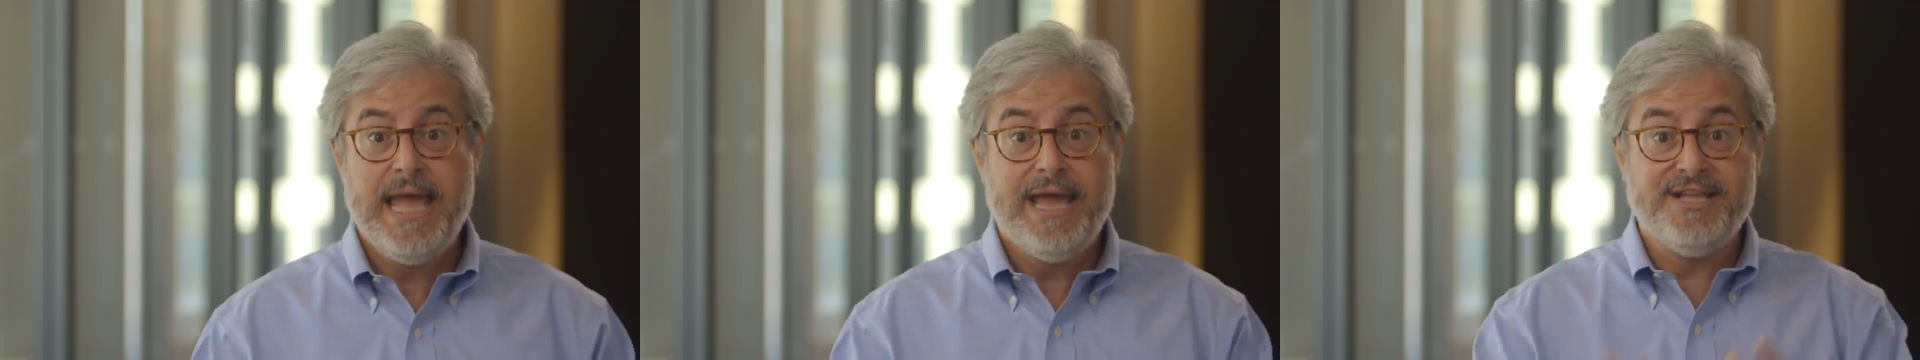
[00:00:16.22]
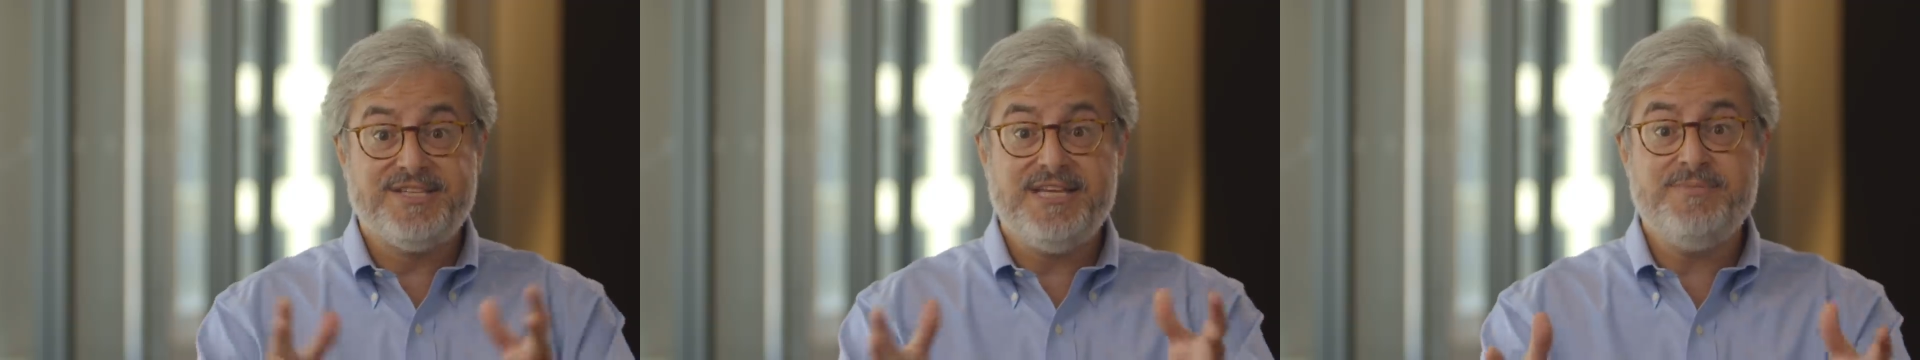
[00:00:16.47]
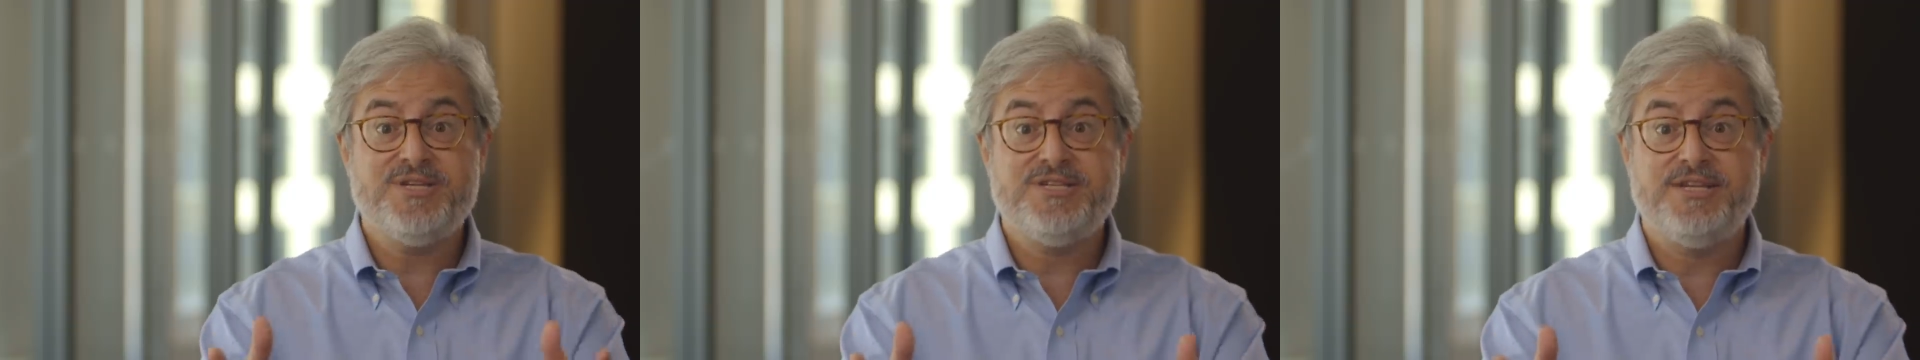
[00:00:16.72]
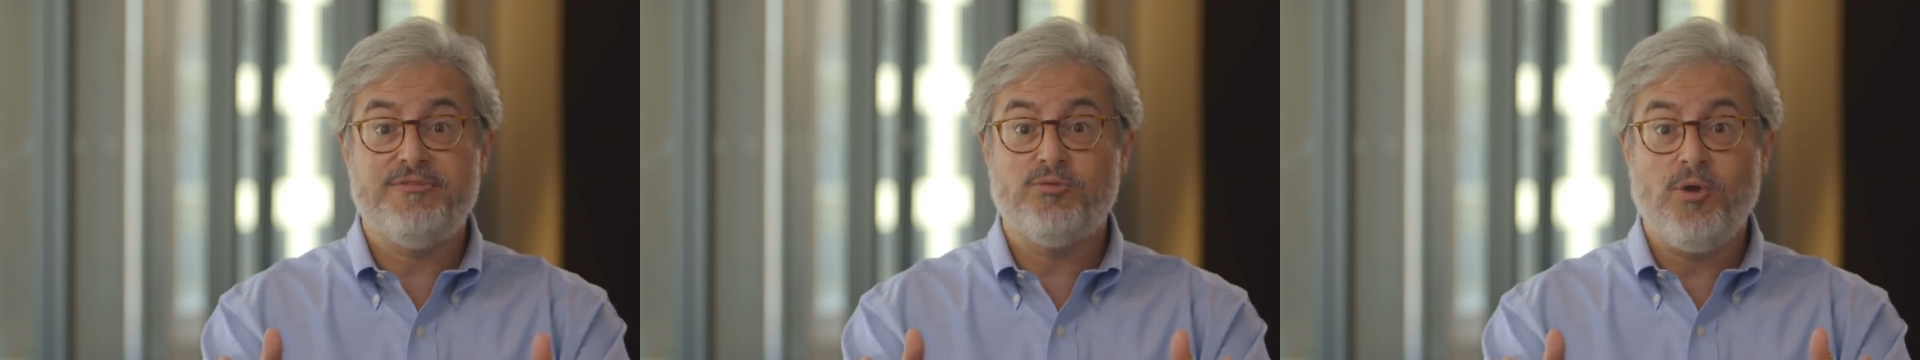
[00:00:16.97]
It seems
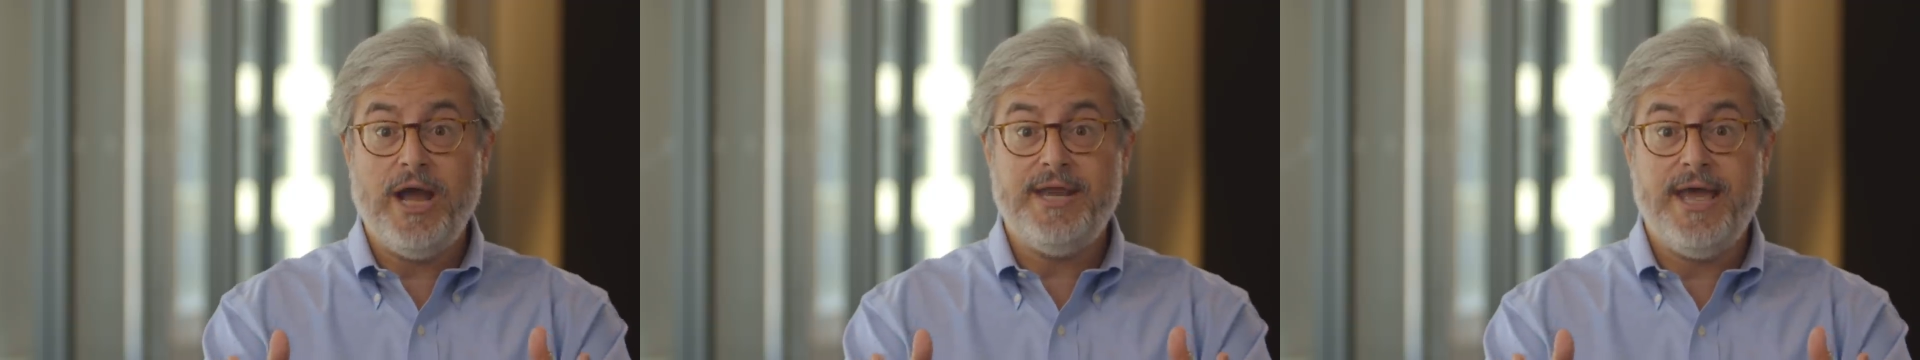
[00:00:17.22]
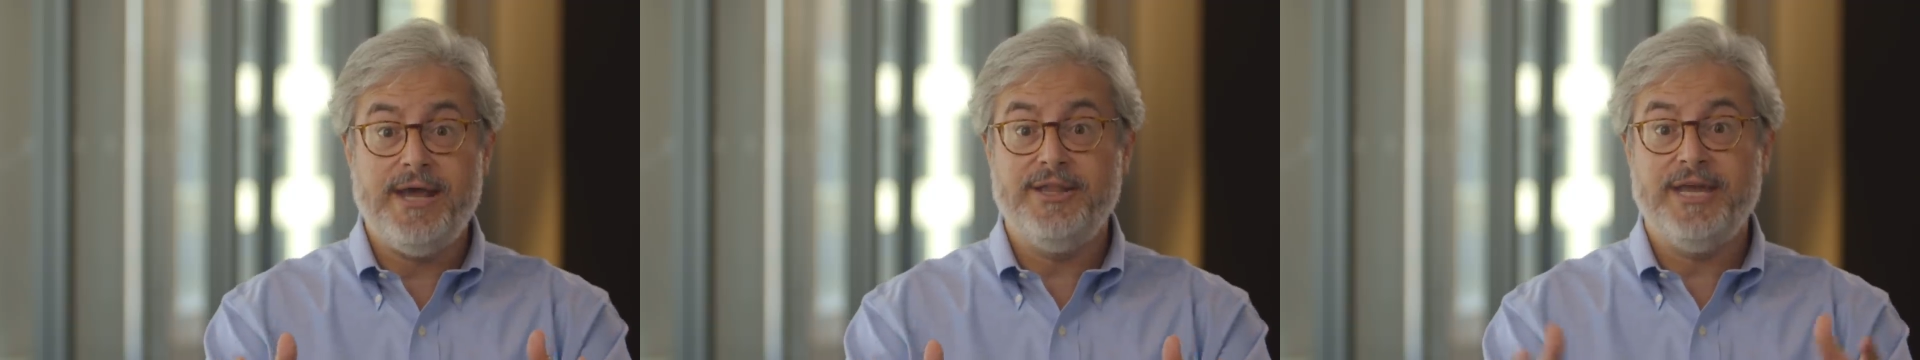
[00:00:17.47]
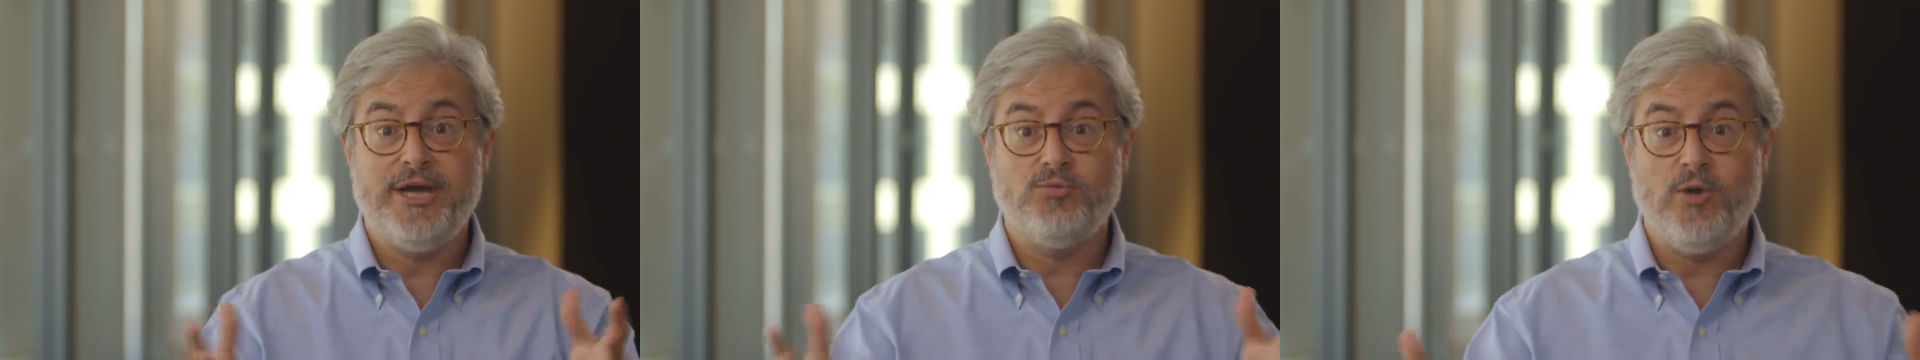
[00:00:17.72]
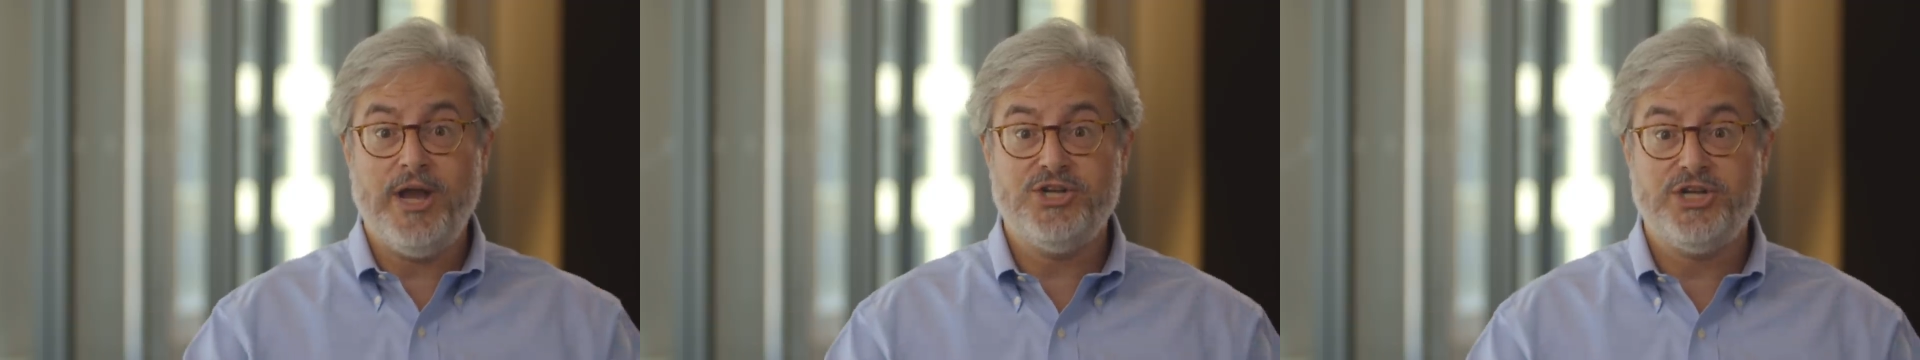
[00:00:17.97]
as if ride-hailing and
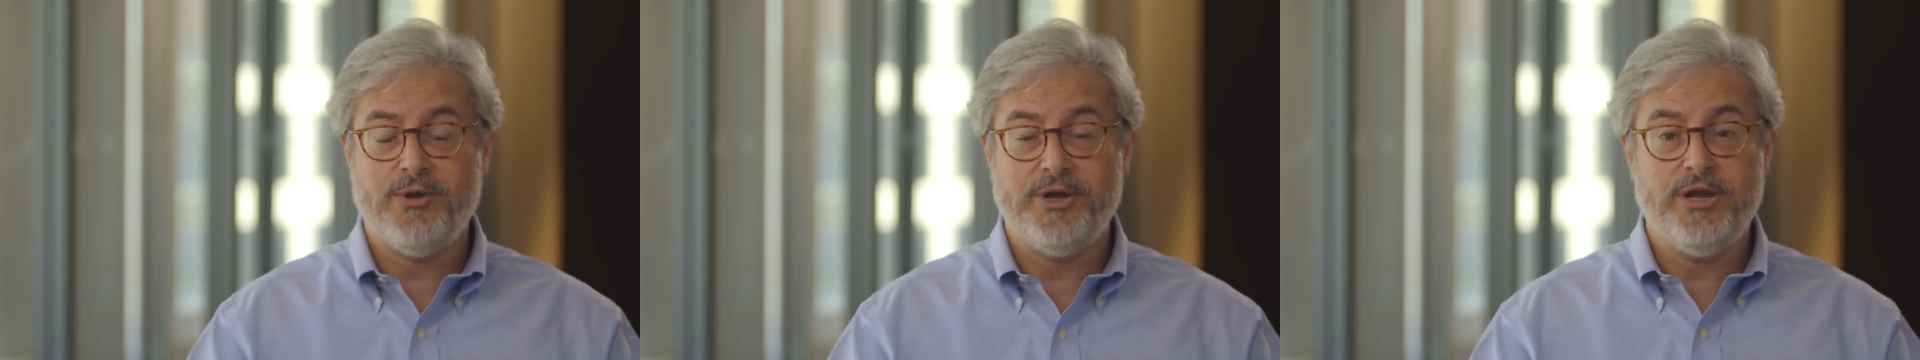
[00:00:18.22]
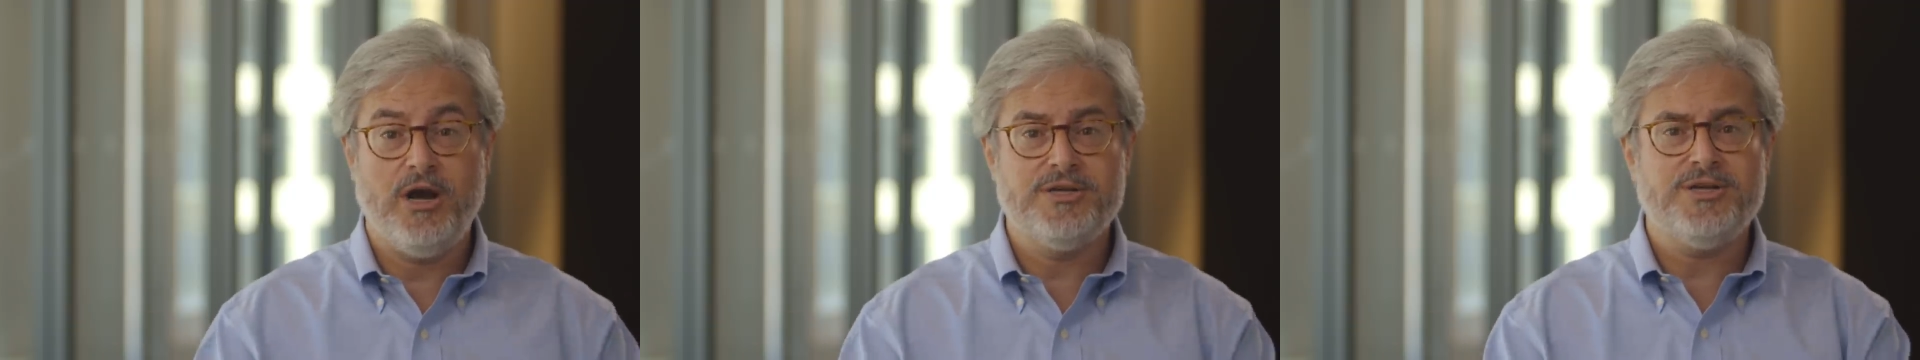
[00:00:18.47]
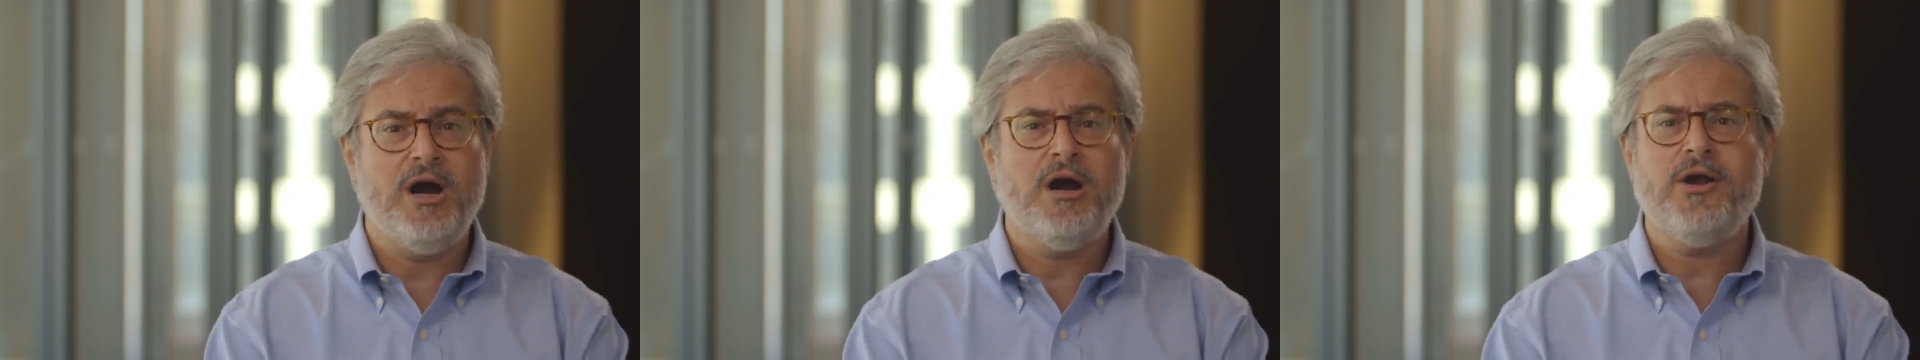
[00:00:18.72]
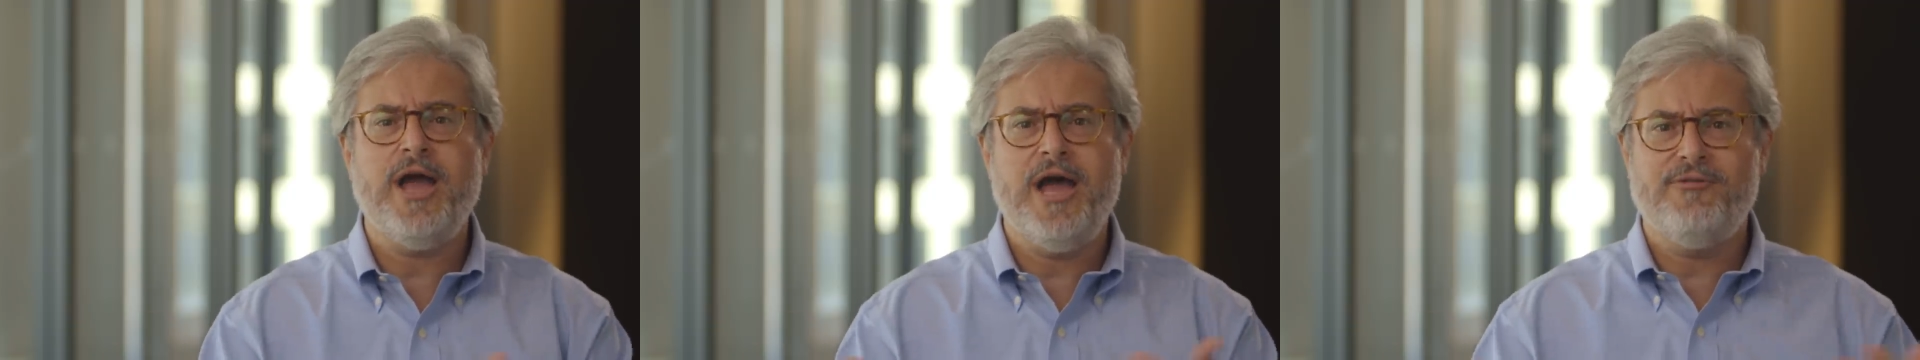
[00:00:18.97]
ride-sharing cars
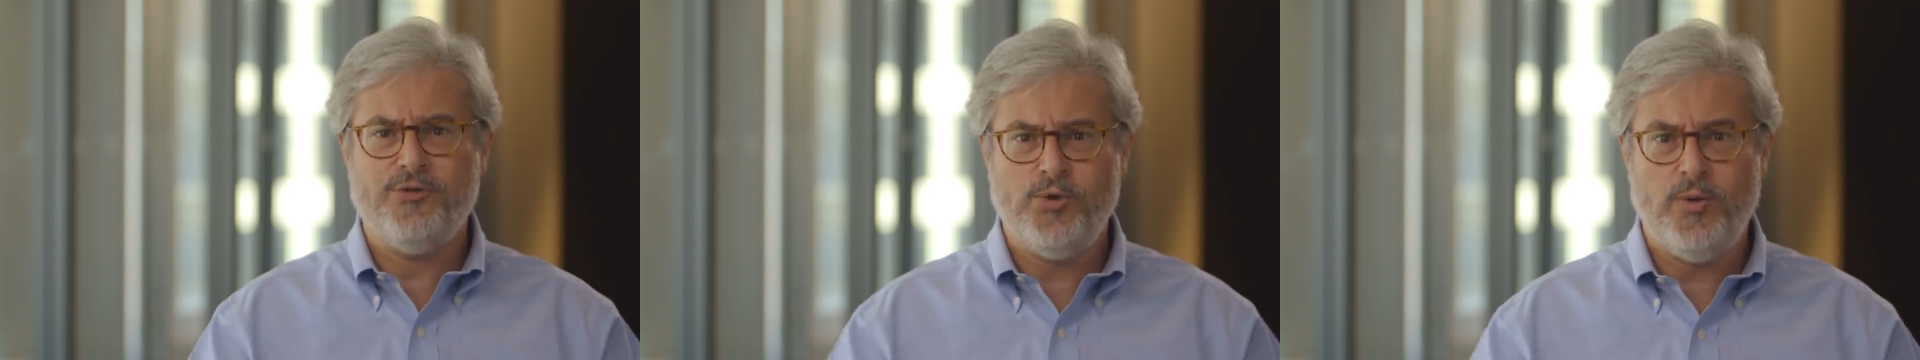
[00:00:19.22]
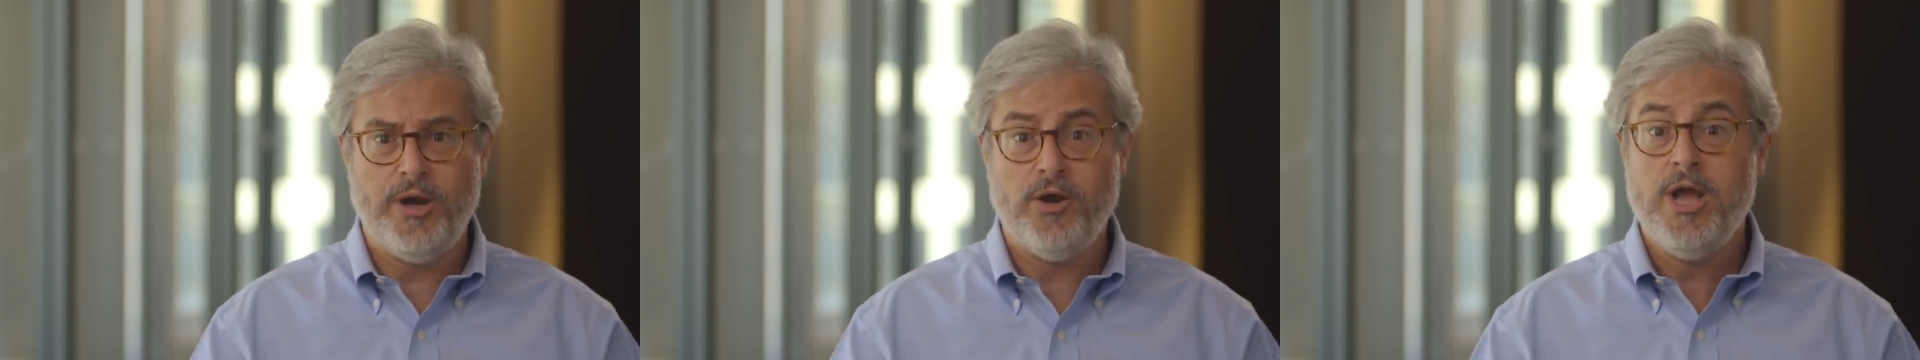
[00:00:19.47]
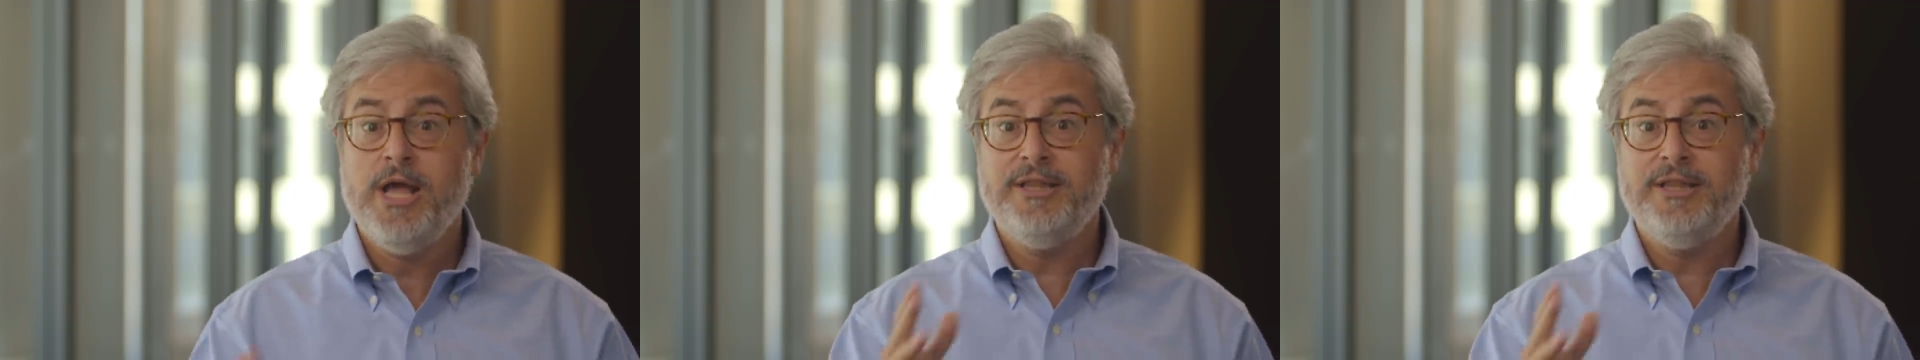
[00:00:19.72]
are everywhere,